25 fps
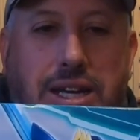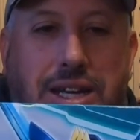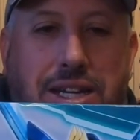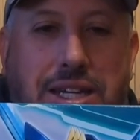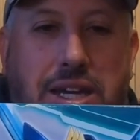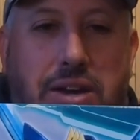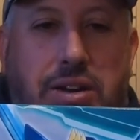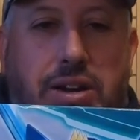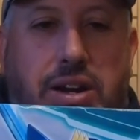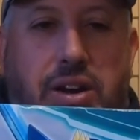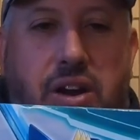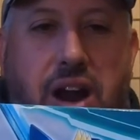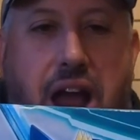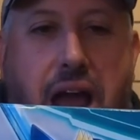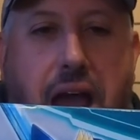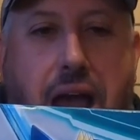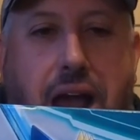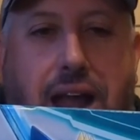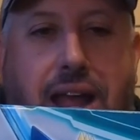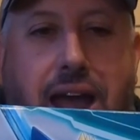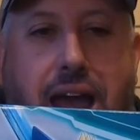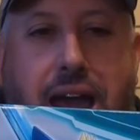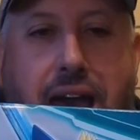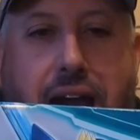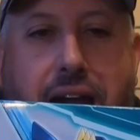
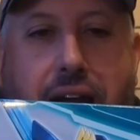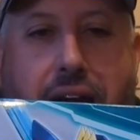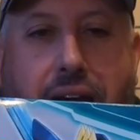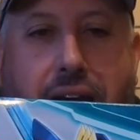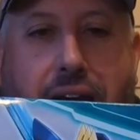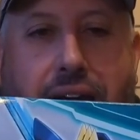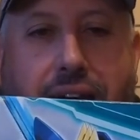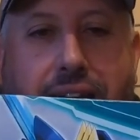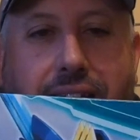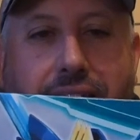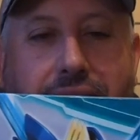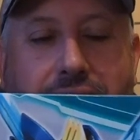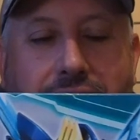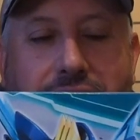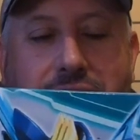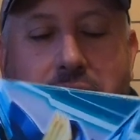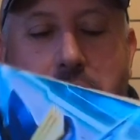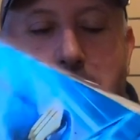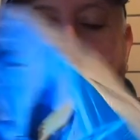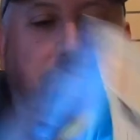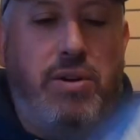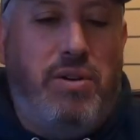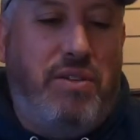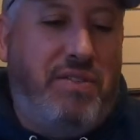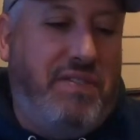Garaga from
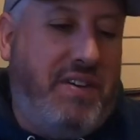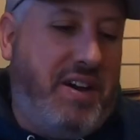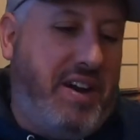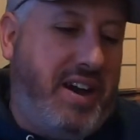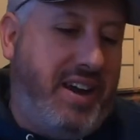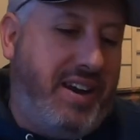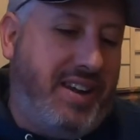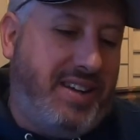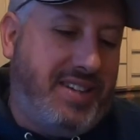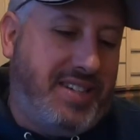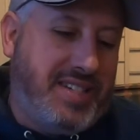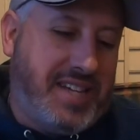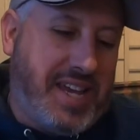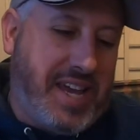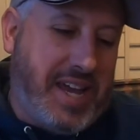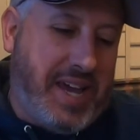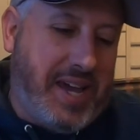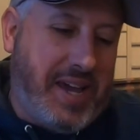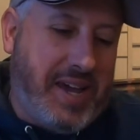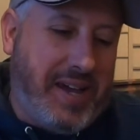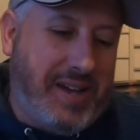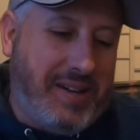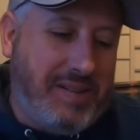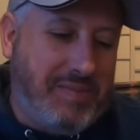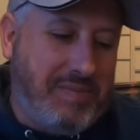Bill Fighters,
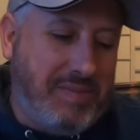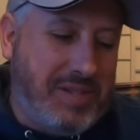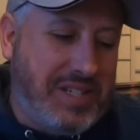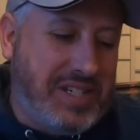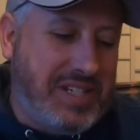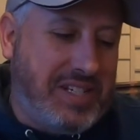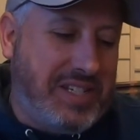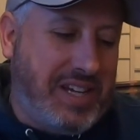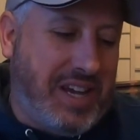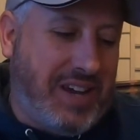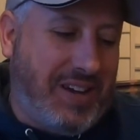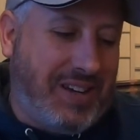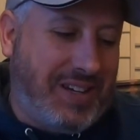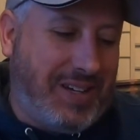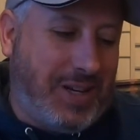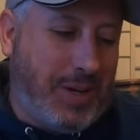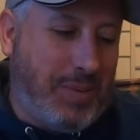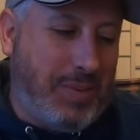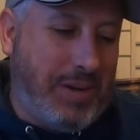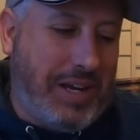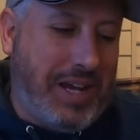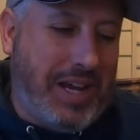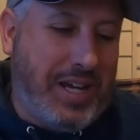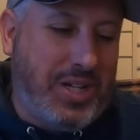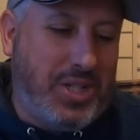which is a
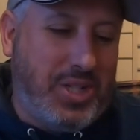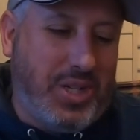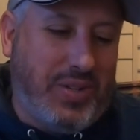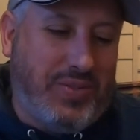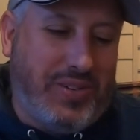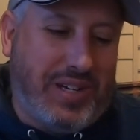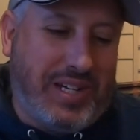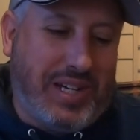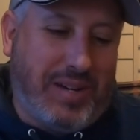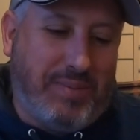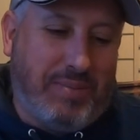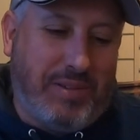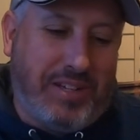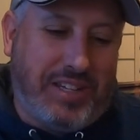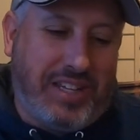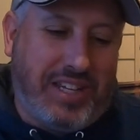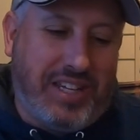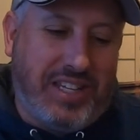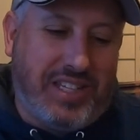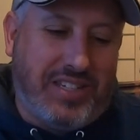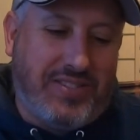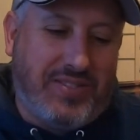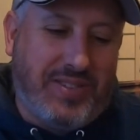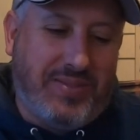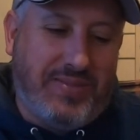combination of a couple of
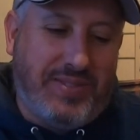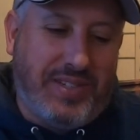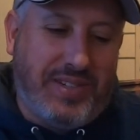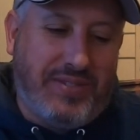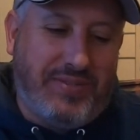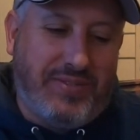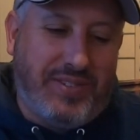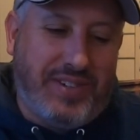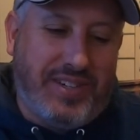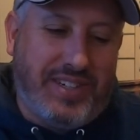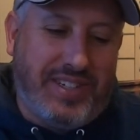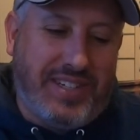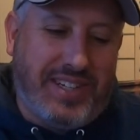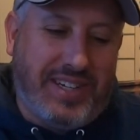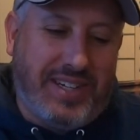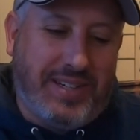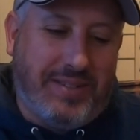kits from different